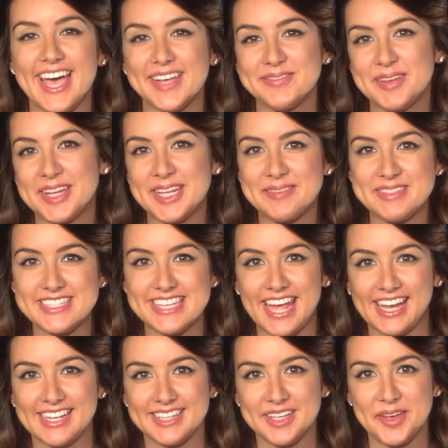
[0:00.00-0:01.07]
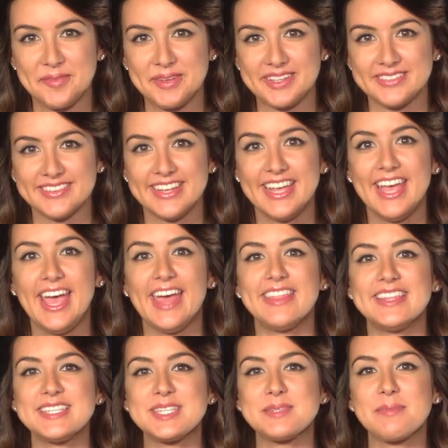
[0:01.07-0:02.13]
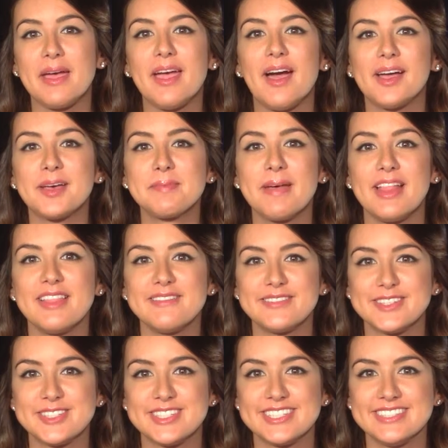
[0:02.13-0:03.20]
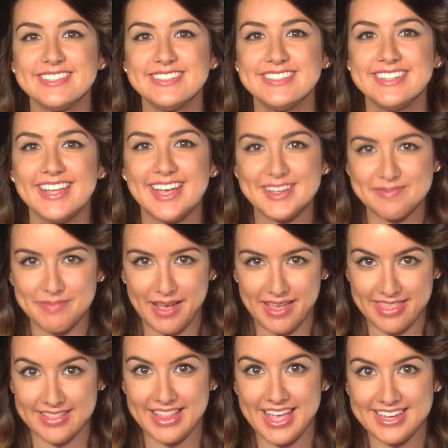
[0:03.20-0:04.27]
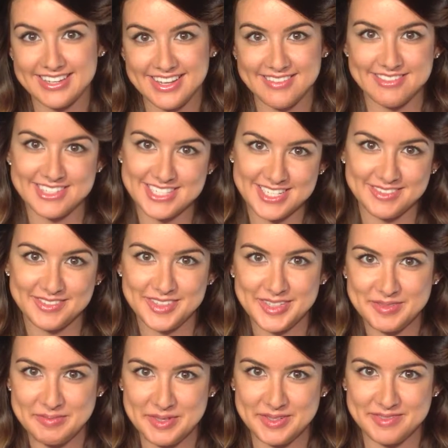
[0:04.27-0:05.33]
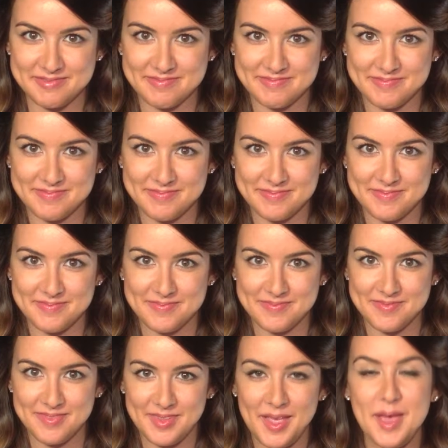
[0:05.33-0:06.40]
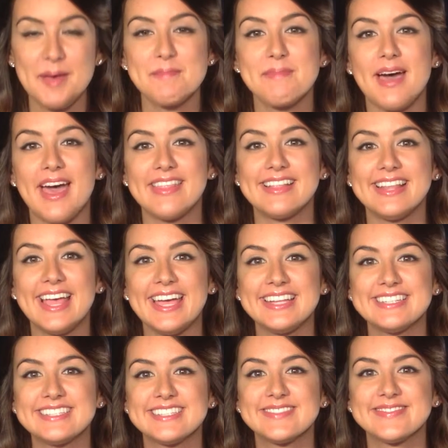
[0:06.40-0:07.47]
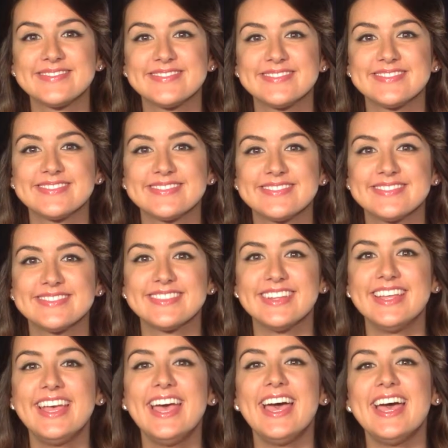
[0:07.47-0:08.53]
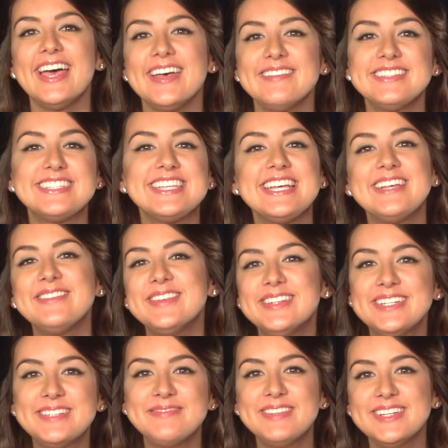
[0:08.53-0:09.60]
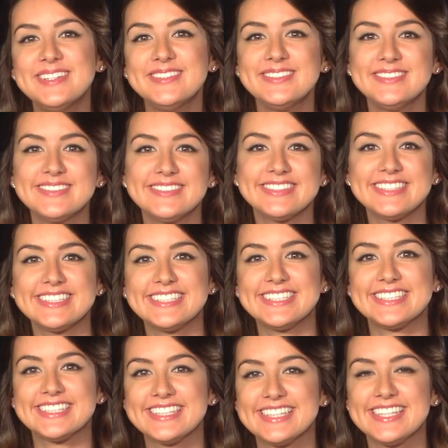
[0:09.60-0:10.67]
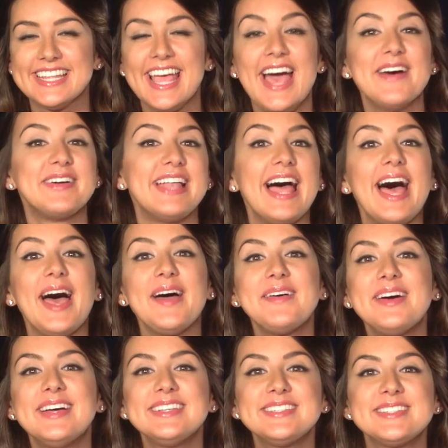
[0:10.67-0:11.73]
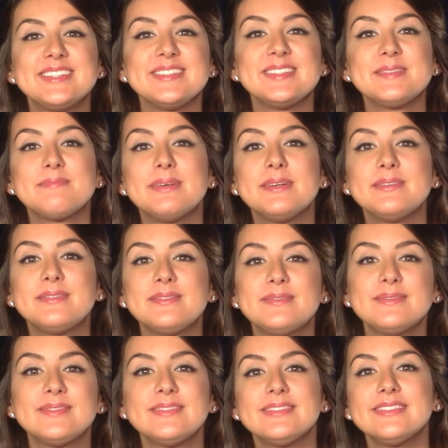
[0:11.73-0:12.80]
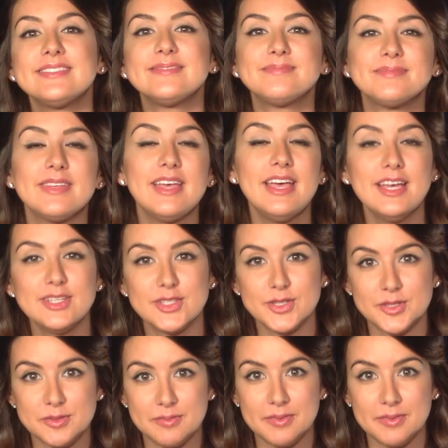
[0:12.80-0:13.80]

Hi, my name is Natalie Oman, and this is my a cappella version of By the Light of the Silvery Moon. By the light of the silvery moon, well, I want to spoon to